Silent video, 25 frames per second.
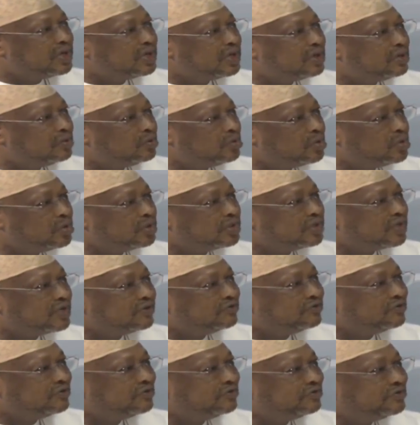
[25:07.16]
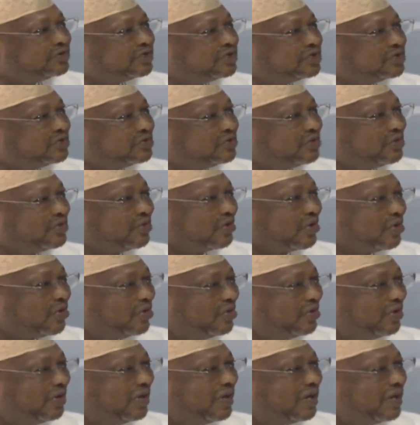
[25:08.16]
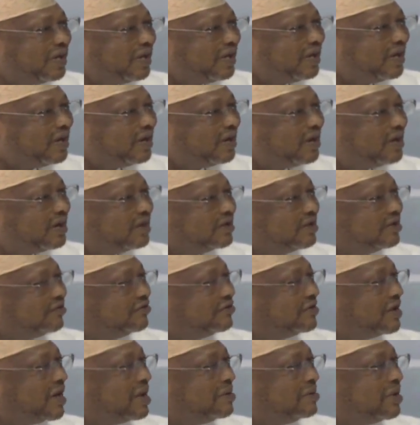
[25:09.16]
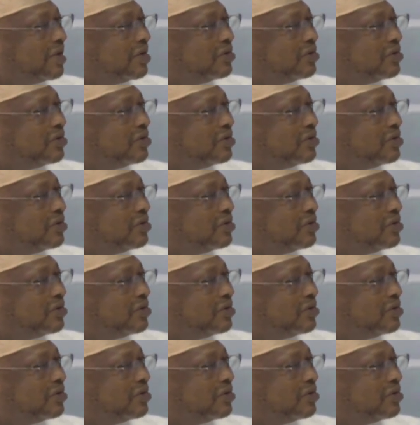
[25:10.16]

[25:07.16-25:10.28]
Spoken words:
water for fish to grow. The farmer